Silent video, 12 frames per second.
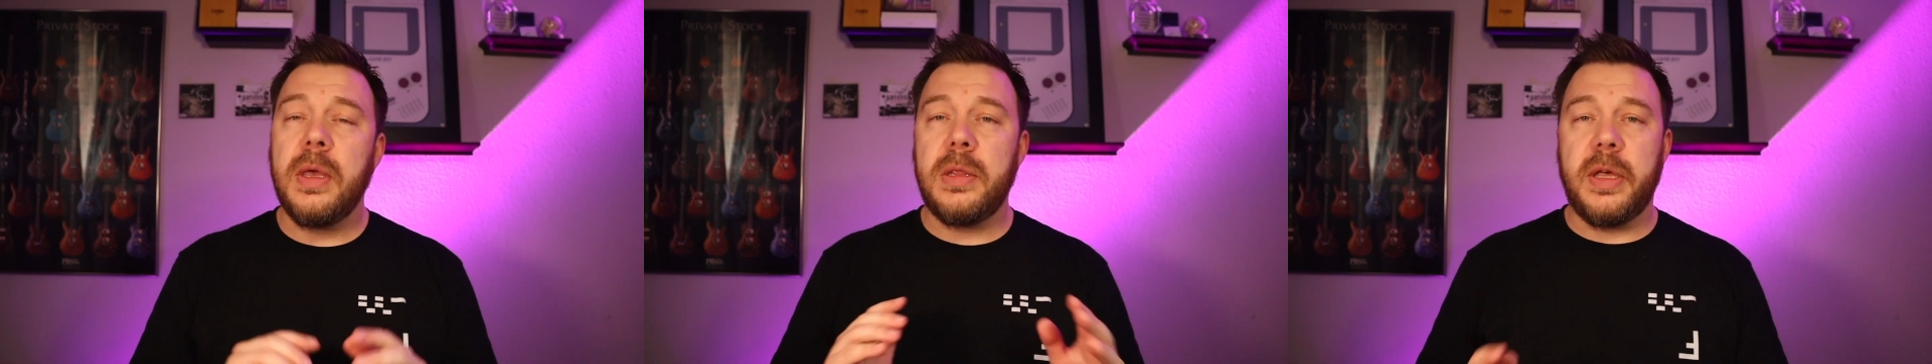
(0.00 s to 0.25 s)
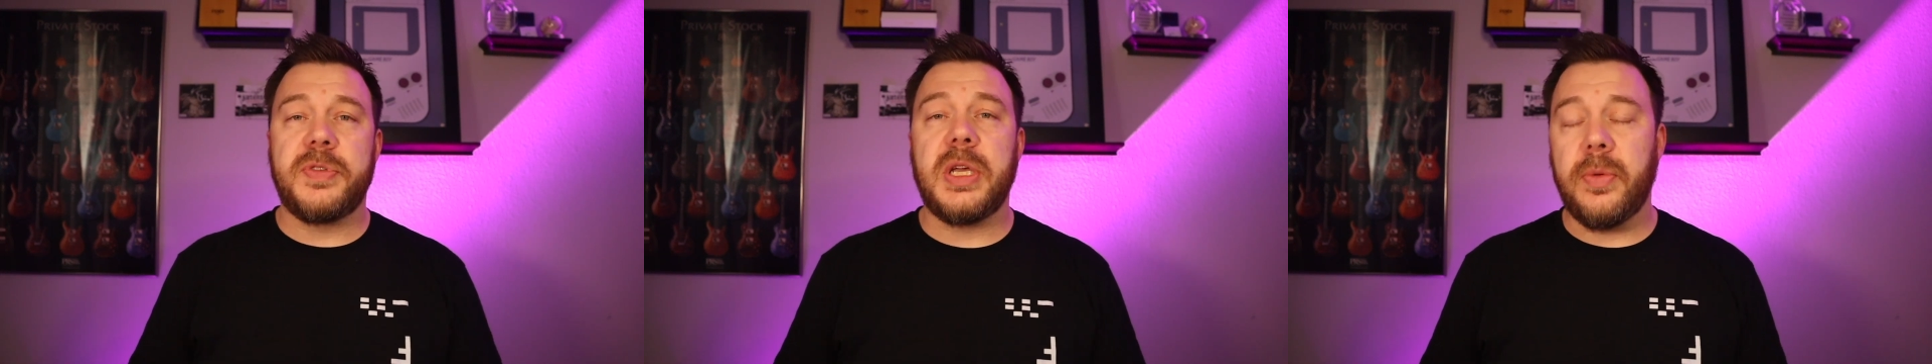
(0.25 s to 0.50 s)

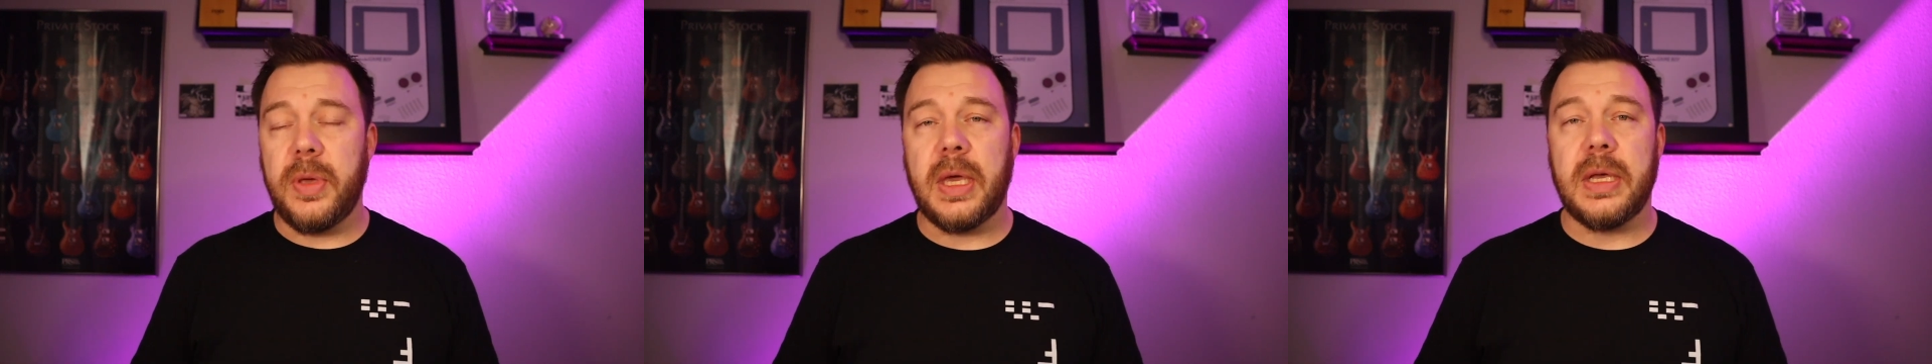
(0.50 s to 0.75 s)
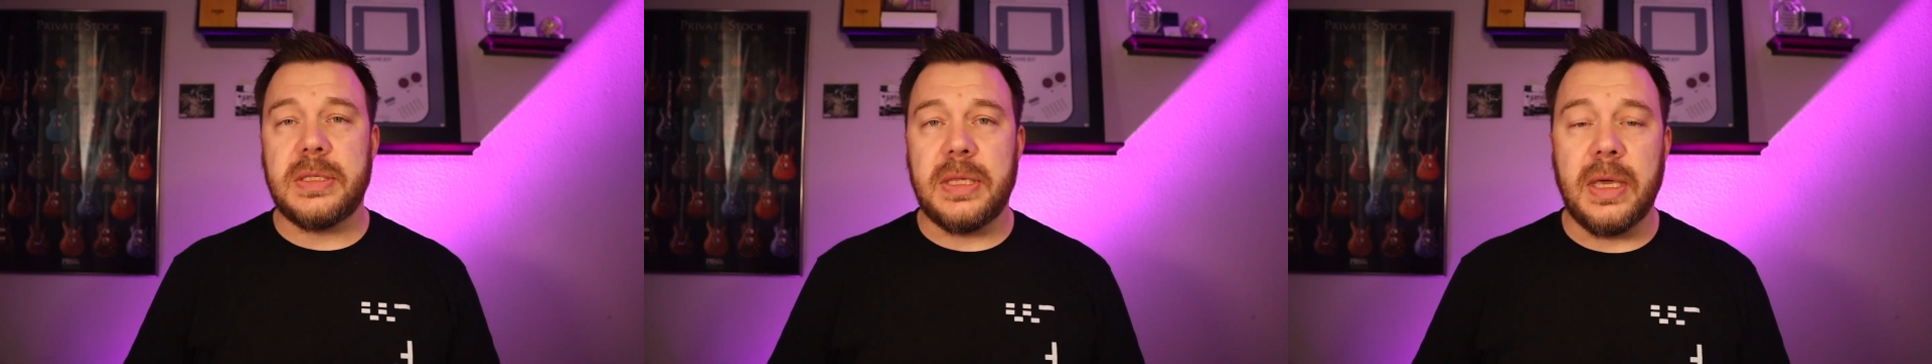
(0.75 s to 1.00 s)
Love to hear what you
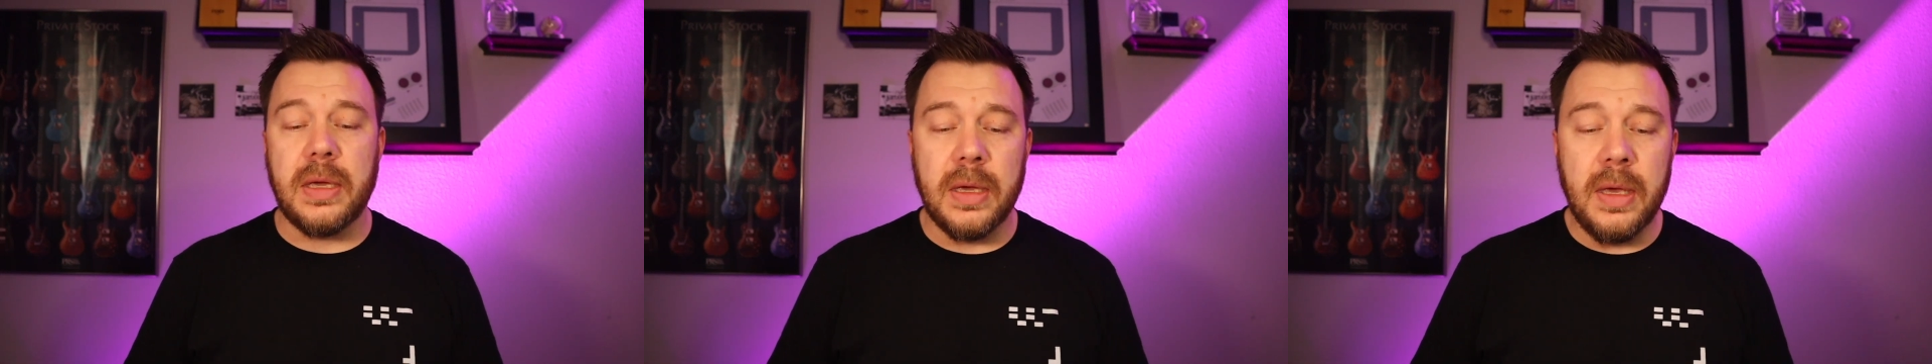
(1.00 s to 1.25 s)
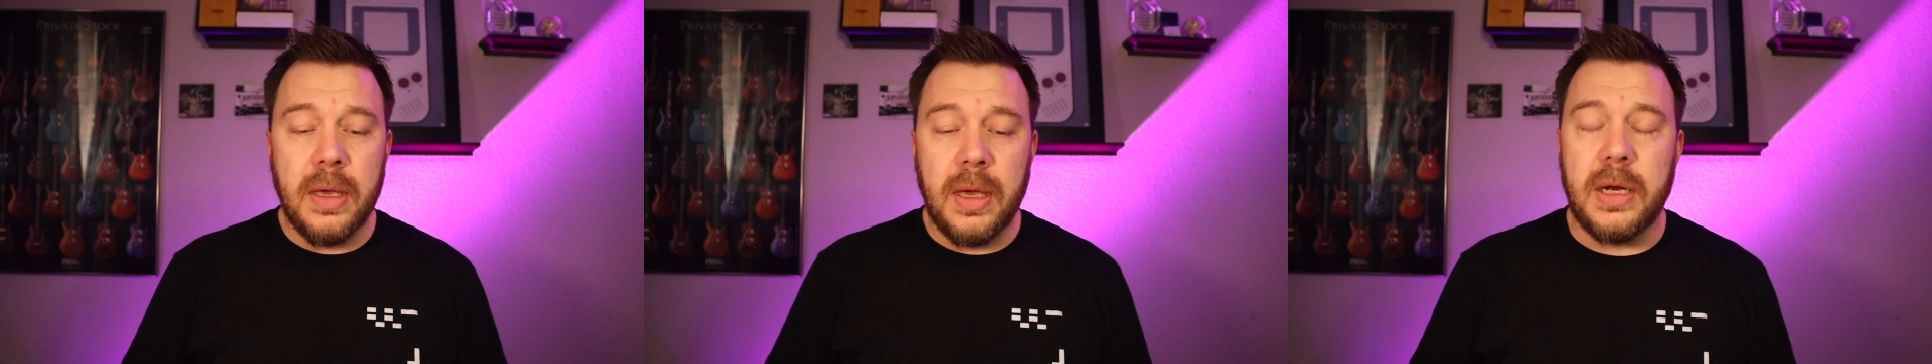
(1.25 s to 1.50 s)
guys think.
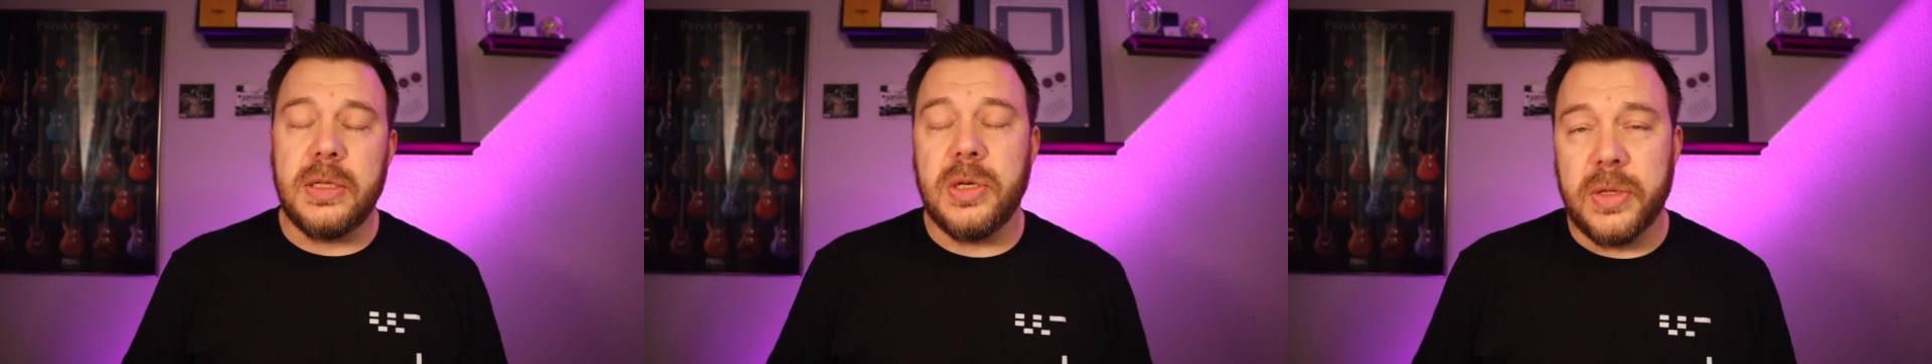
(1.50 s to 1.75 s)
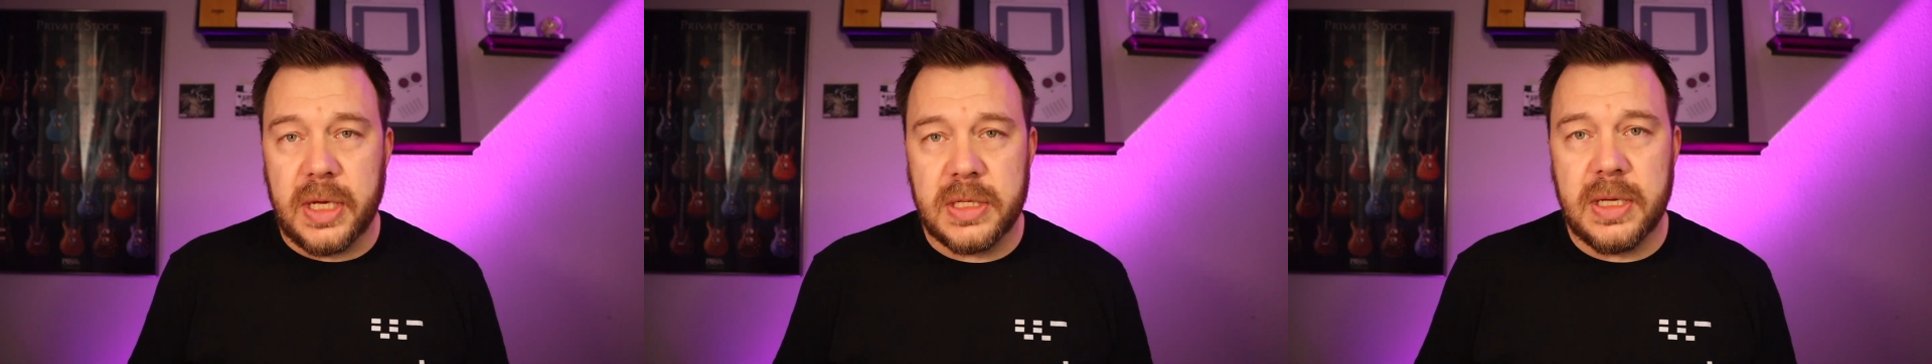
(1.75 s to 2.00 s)
And until
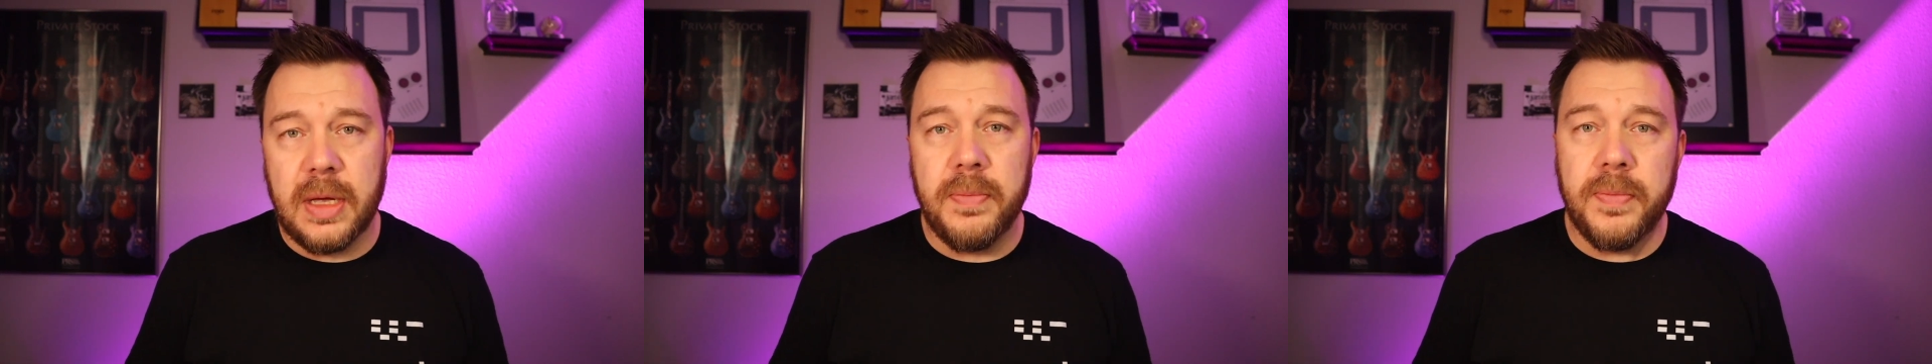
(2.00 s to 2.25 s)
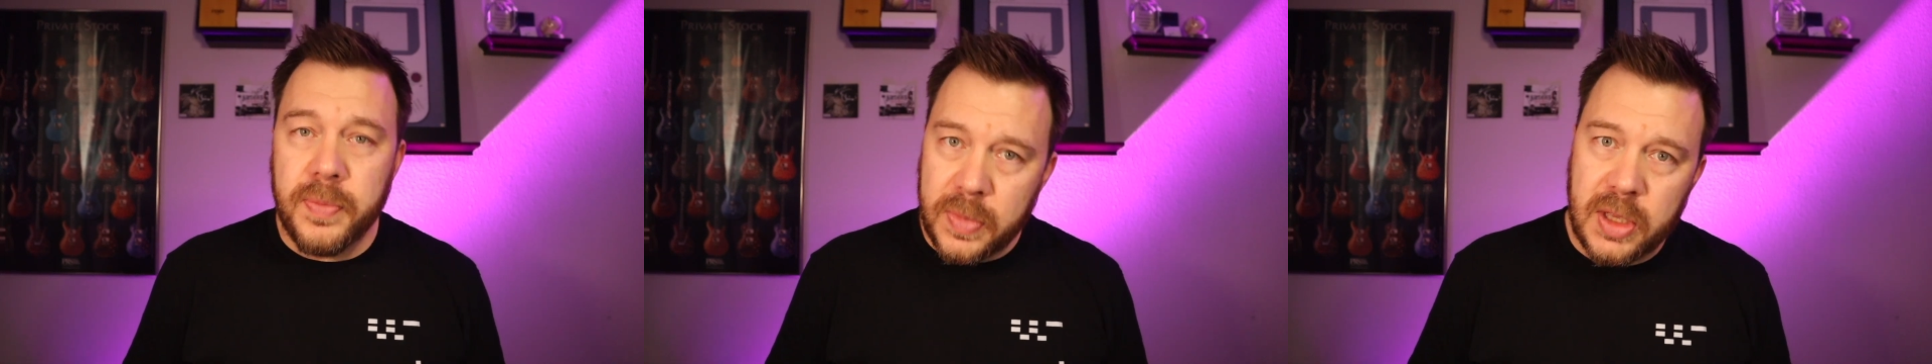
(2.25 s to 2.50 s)
next
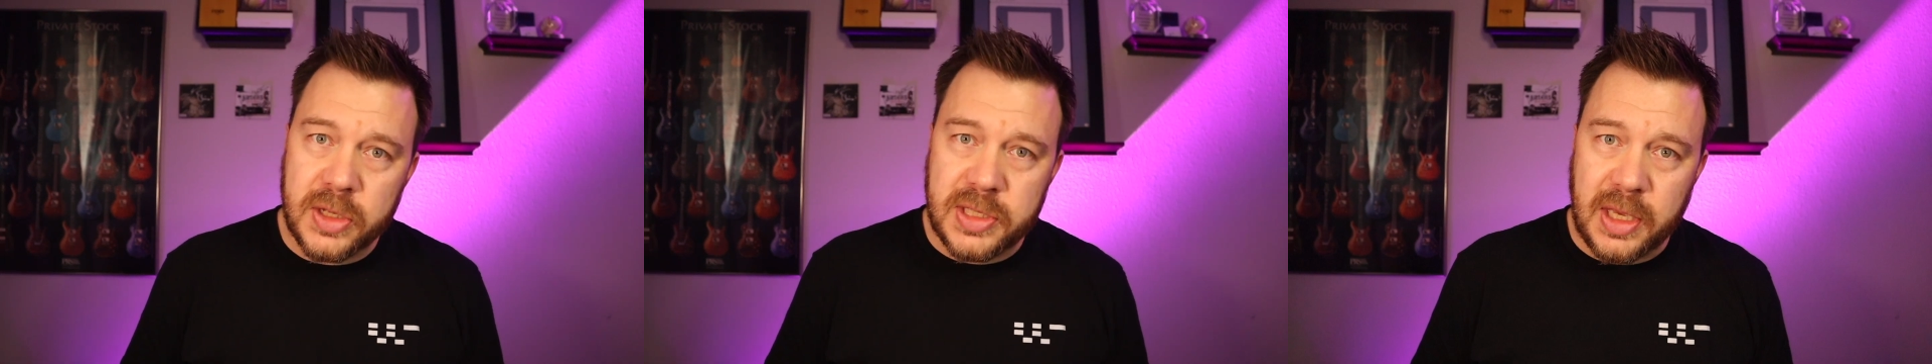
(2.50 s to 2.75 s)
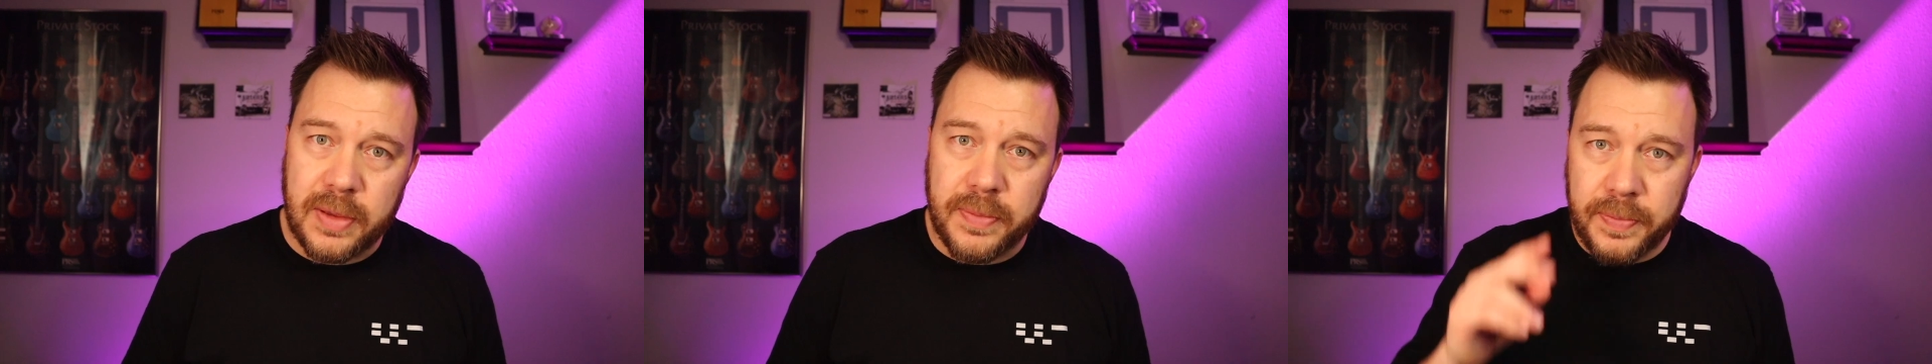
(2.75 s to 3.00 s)
time, I'll see
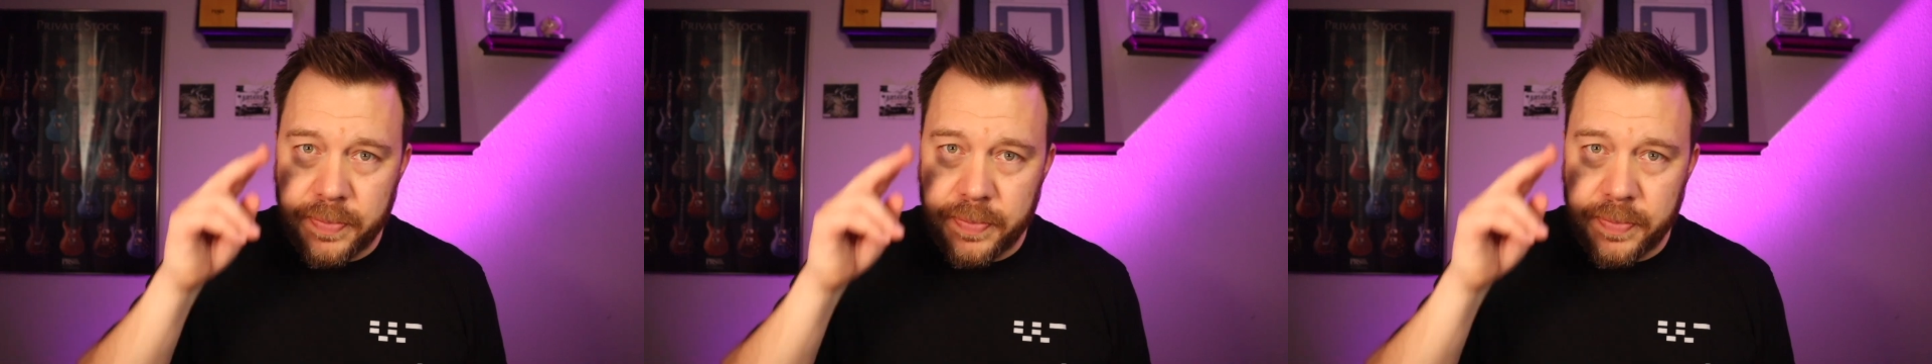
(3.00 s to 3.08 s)
you.